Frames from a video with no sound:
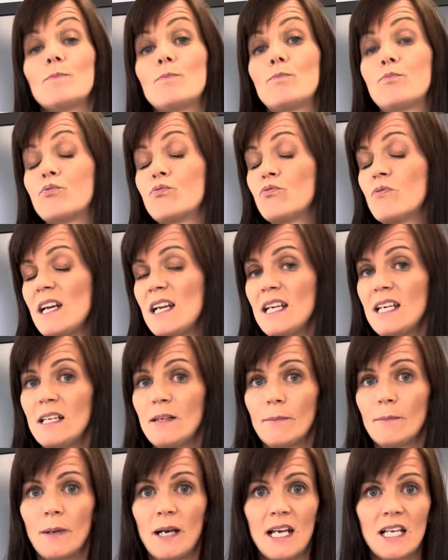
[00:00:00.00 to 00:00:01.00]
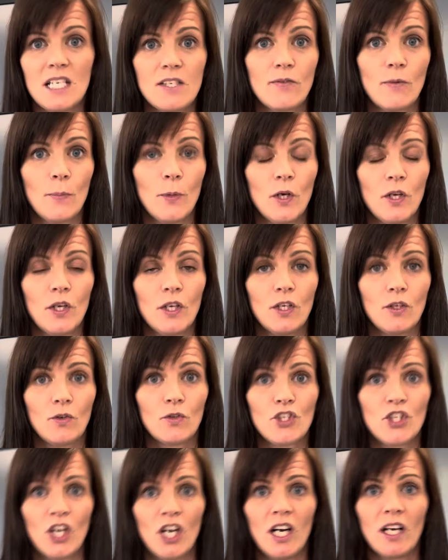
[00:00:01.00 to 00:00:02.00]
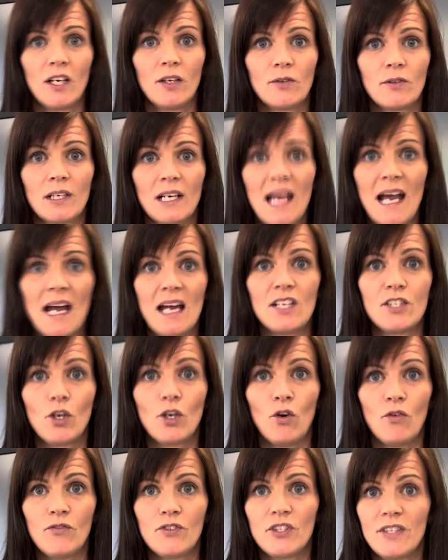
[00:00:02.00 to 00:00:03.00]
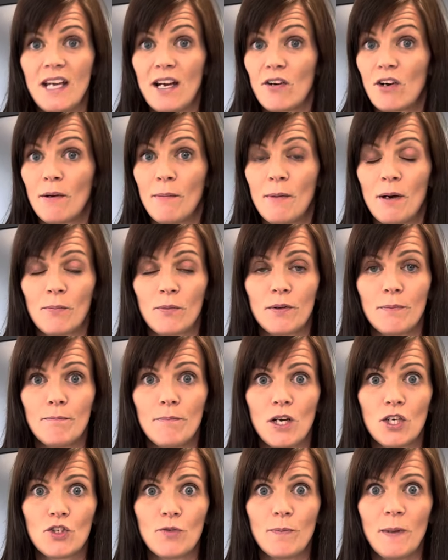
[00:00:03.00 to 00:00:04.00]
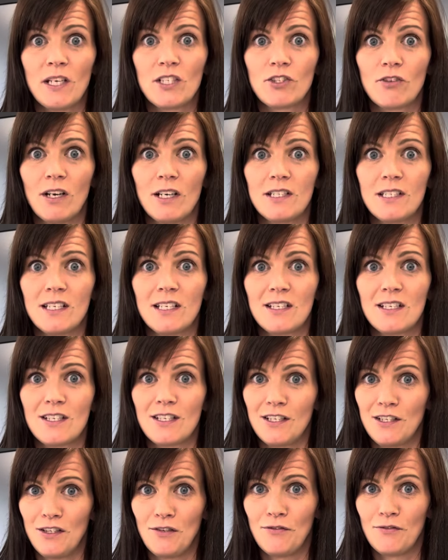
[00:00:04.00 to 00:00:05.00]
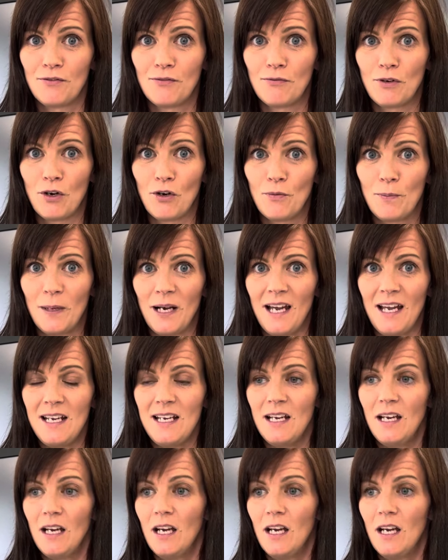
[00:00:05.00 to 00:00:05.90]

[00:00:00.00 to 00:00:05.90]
Brilliant place for putting your child led. Often they'll come up with much better ideas than you for role play.